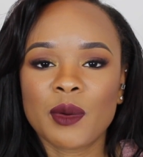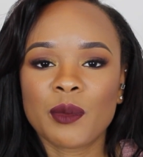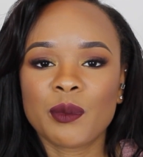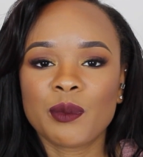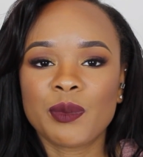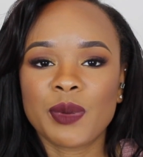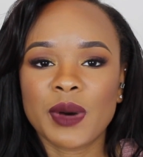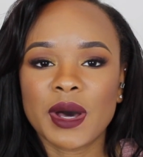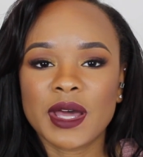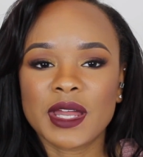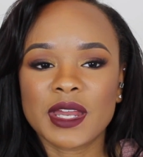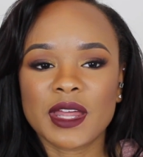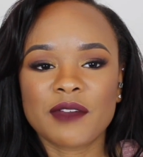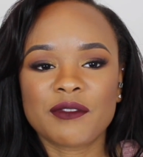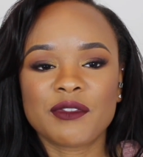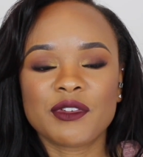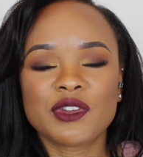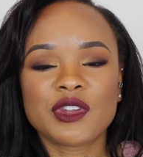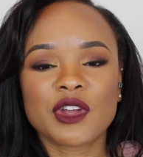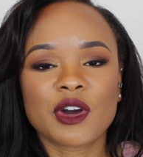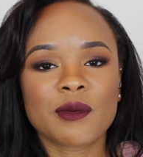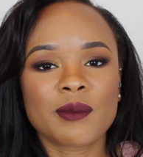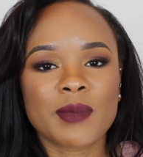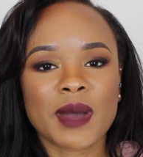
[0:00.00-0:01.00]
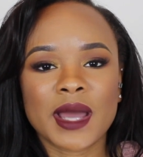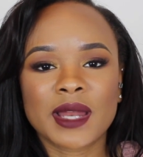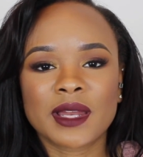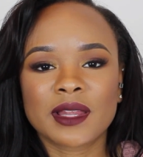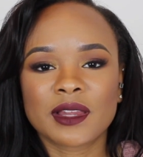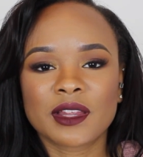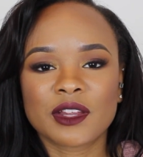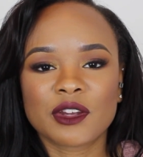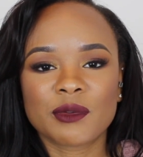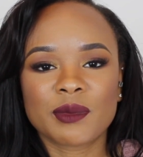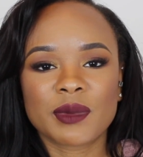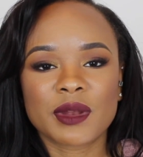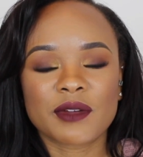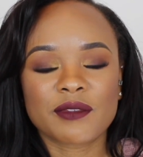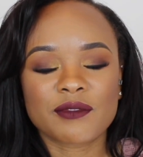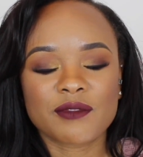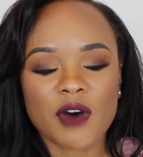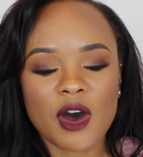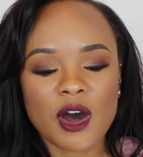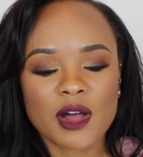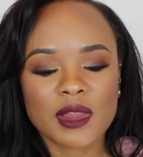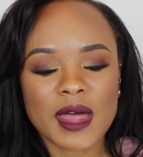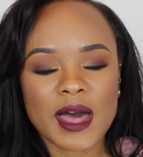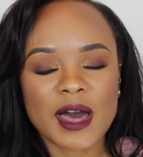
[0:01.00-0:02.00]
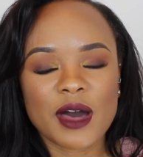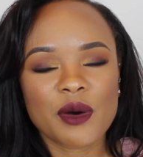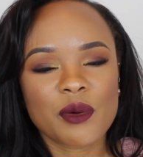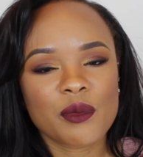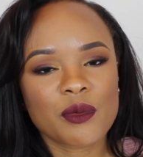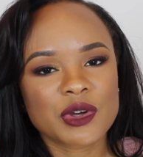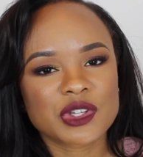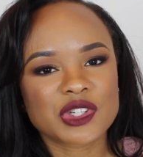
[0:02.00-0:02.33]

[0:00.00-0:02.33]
But if you don't mind a little bit of fallout,